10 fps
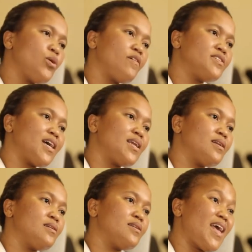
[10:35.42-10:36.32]
would have
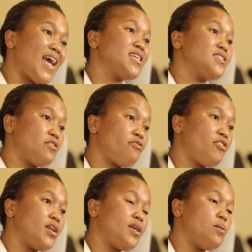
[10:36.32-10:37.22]
done, acted
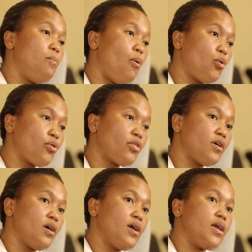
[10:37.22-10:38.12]
differently, both
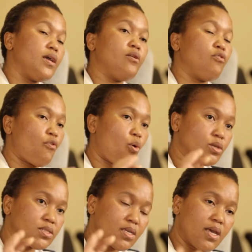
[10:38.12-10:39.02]
in, of
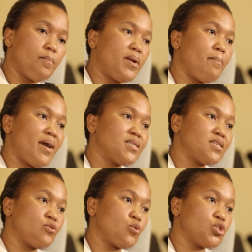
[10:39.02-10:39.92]
course,
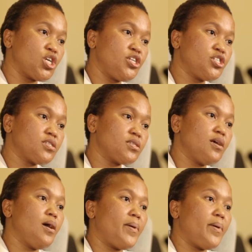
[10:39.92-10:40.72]
implementing those changes,